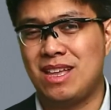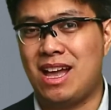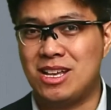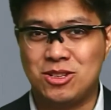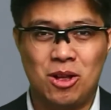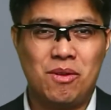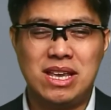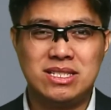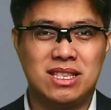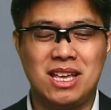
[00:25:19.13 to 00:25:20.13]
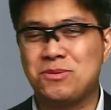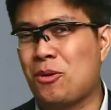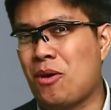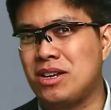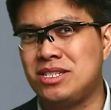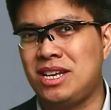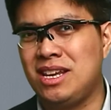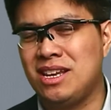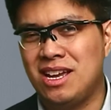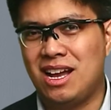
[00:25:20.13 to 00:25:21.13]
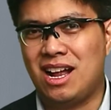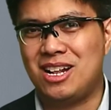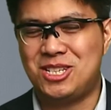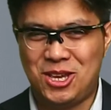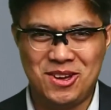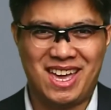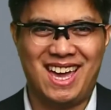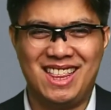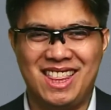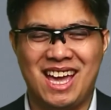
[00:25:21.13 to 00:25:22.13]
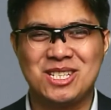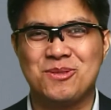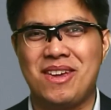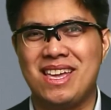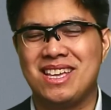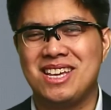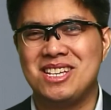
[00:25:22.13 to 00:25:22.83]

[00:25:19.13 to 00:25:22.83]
As always, thanks for watching. I'll see you again next week.